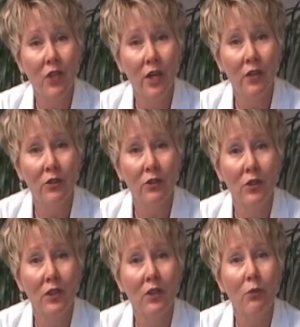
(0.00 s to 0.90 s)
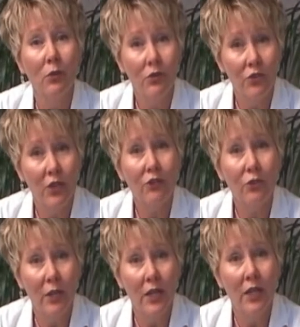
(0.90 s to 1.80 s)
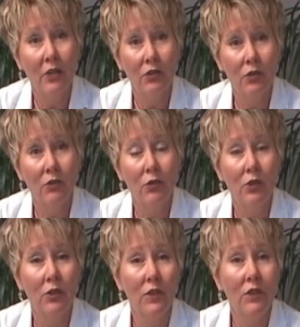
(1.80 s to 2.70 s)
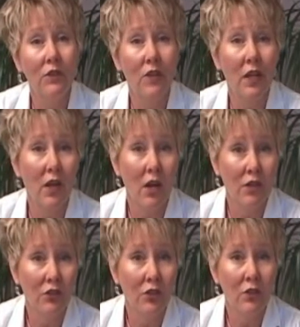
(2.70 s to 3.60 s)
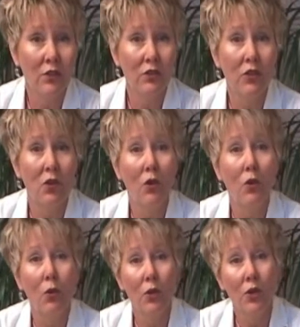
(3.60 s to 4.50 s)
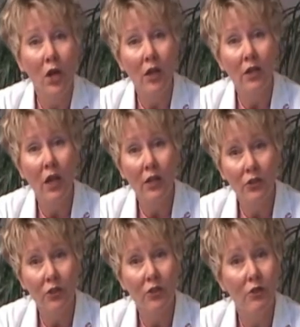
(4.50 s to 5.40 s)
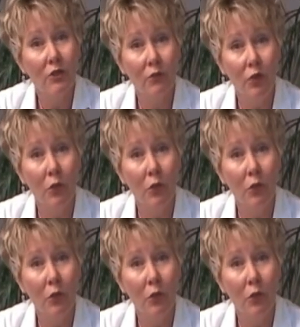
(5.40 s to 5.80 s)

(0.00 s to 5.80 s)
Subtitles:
actual breast cancer survivors went out to groups of women in the community to educate them about